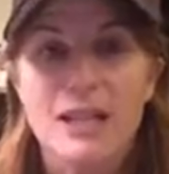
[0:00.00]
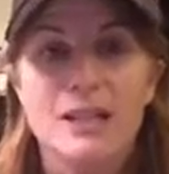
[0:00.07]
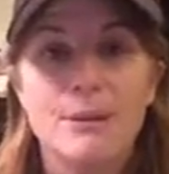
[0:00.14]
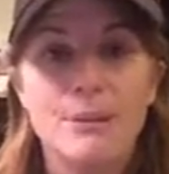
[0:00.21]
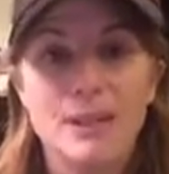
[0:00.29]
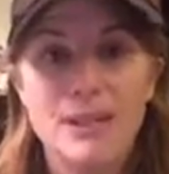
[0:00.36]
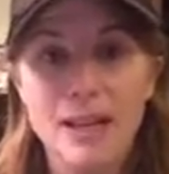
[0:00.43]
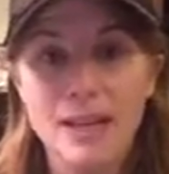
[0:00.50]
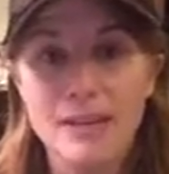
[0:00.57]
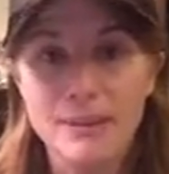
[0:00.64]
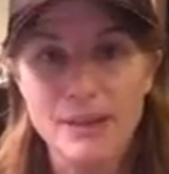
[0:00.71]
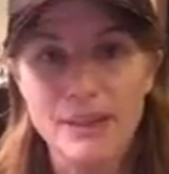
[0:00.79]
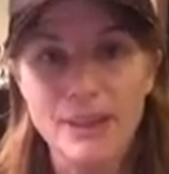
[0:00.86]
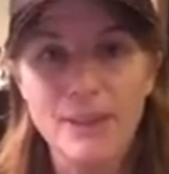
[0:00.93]
to protect
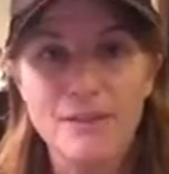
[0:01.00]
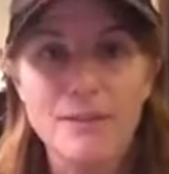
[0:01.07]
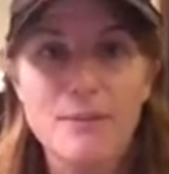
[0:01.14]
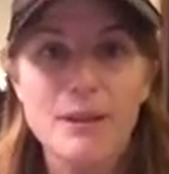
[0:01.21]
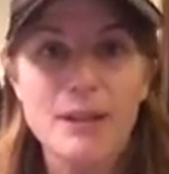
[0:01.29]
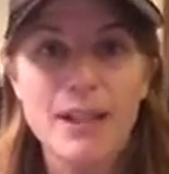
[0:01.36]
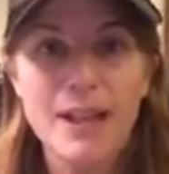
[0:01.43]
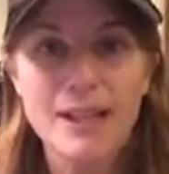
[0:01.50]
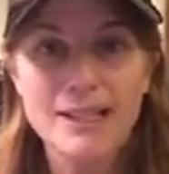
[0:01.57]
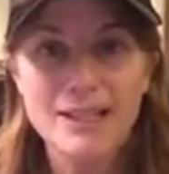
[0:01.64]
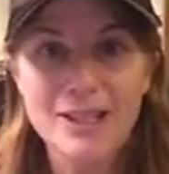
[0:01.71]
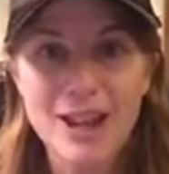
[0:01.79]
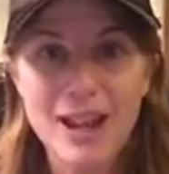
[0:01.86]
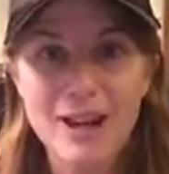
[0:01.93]
myself from the lions
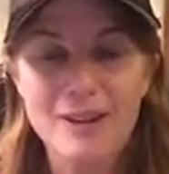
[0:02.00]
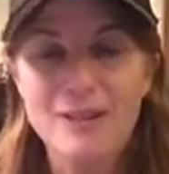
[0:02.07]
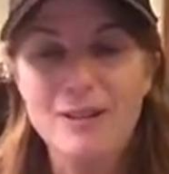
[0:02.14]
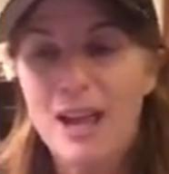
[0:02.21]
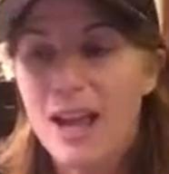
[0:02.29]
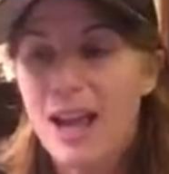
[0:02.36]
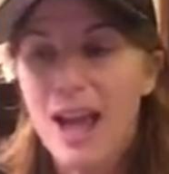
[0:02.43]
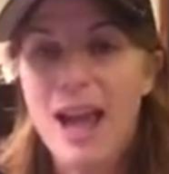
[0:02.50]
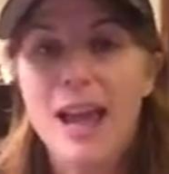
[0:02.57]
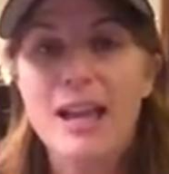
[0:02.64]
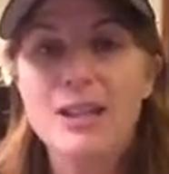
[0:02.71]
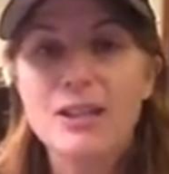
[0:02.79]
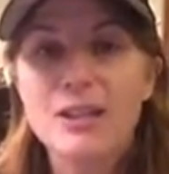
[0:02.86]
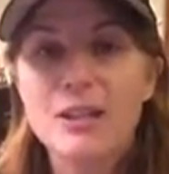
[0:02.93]
and tigers
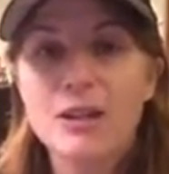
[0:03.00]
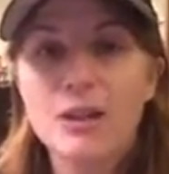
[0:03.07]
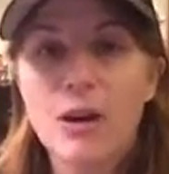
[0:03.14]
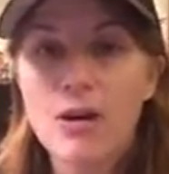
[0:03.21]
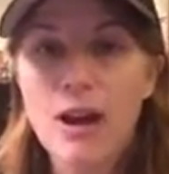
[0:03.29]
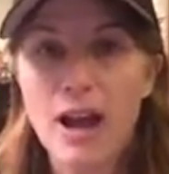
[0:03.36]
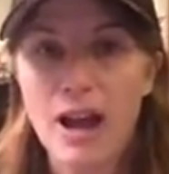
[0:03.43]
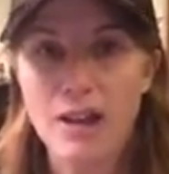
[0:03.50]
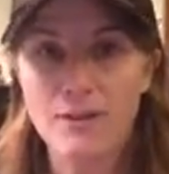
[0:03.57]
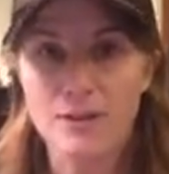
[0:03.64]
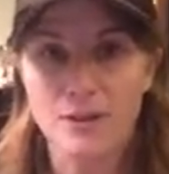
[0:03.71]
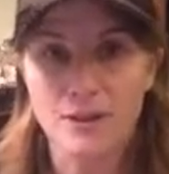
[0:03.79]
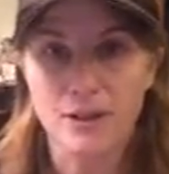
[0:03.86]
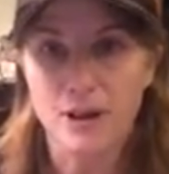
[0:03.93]
and to go
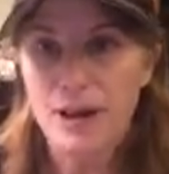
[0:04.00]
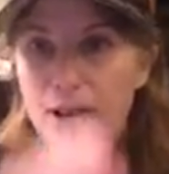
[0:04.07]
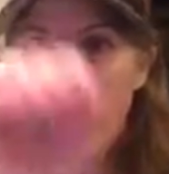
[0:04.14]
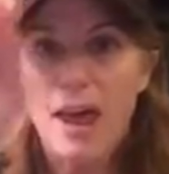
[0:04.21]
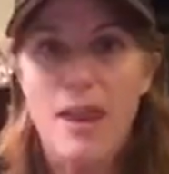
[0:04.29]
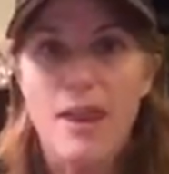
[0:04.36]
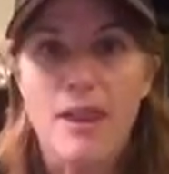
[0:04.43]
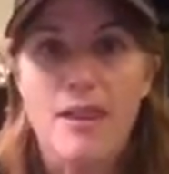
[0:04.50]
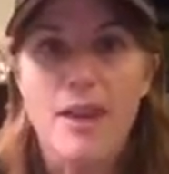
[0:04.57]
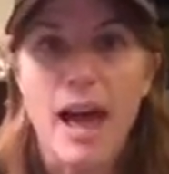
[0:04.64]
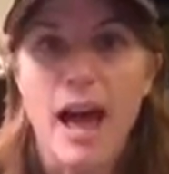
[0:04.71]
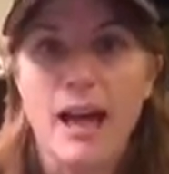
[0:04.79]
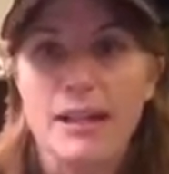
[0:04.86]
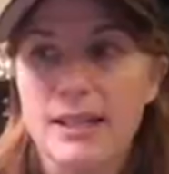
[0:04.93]
after
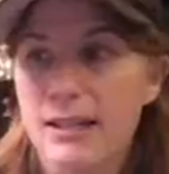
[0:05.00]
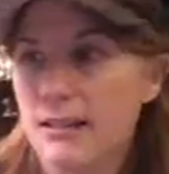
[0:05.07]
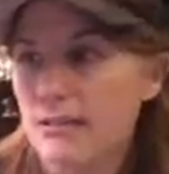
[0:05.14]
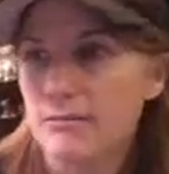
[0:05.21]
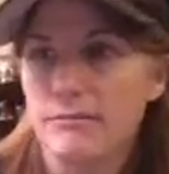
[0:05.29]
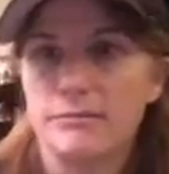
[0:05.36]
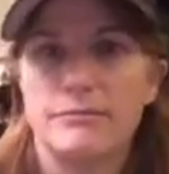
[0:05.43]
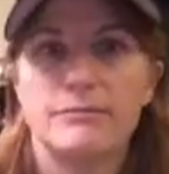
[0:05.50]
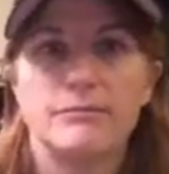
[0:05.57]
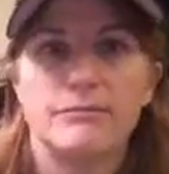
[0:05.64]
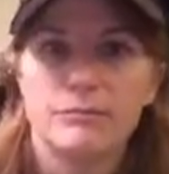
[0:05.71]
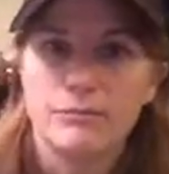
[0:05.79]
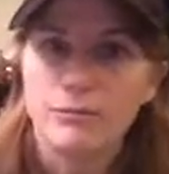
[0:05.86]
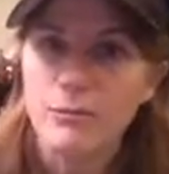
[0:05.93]
that,
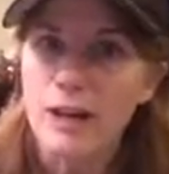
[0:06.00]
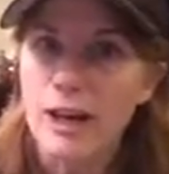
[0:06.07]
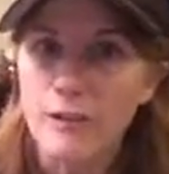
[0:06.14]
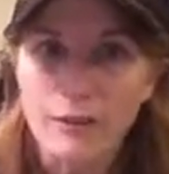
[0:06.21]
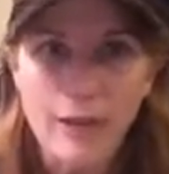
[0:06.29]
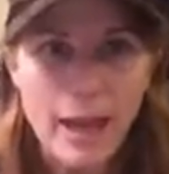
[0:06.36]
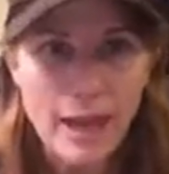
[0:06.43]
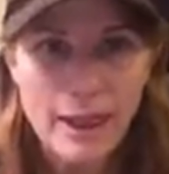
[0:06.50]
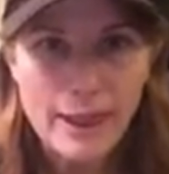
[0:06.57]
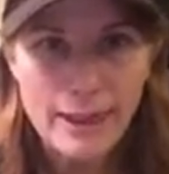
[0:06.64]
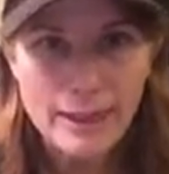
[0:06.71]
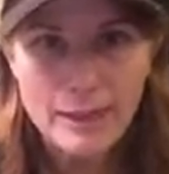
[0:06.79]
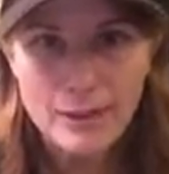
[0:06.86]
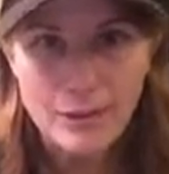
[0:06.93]
whatever that
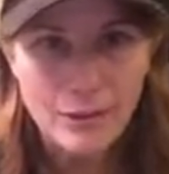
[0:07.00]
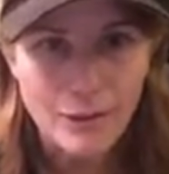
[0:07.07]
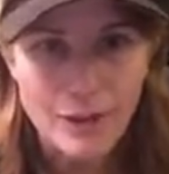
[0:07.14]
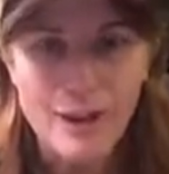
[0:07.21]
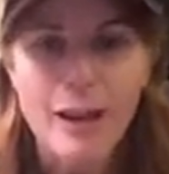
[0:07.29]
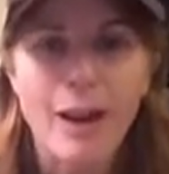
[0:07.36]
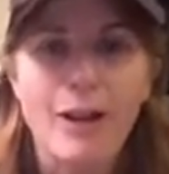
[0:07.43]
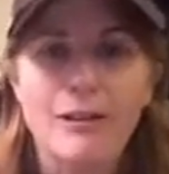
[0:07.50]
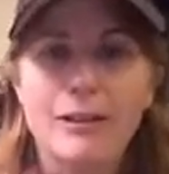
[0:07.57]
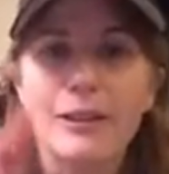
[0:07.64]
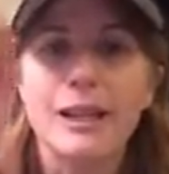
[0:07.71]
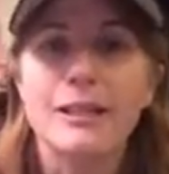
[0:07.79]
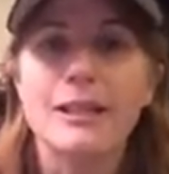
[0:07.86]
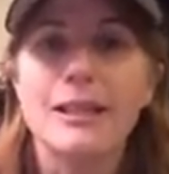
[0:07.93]
thing is over there,
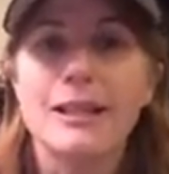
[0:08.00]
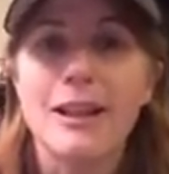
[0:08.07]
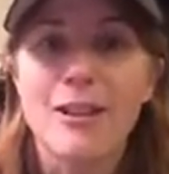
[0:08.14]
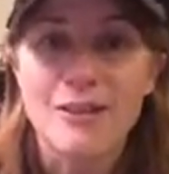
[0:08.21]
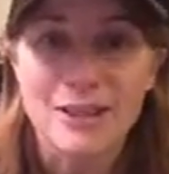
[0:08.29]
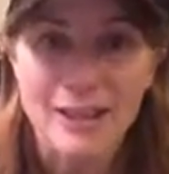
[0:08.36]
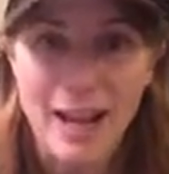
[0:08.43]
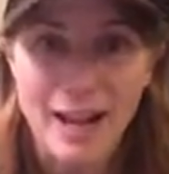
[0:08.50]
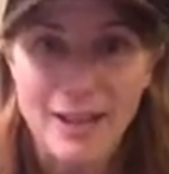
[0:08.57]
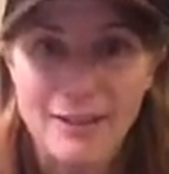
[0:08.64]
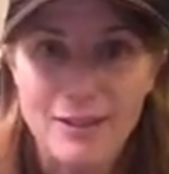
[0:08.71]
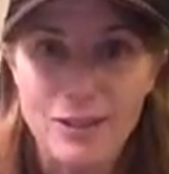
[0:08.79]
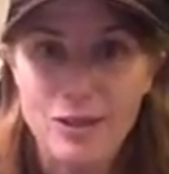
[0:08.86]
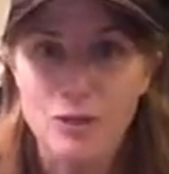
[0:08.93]
get to the other side
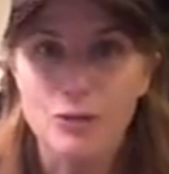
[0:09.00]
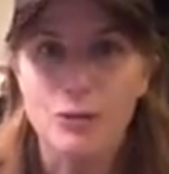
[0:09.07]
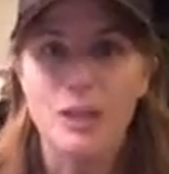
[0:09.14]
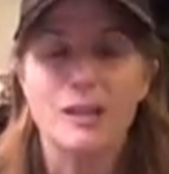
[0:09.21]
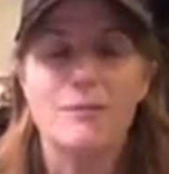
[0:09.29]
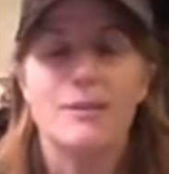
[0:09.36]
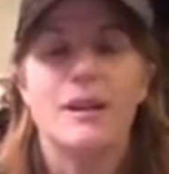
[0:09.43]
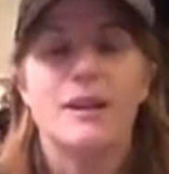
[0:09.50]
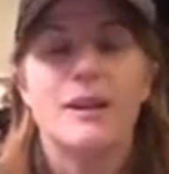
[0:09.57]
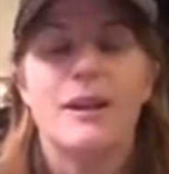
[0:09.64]
of the stream.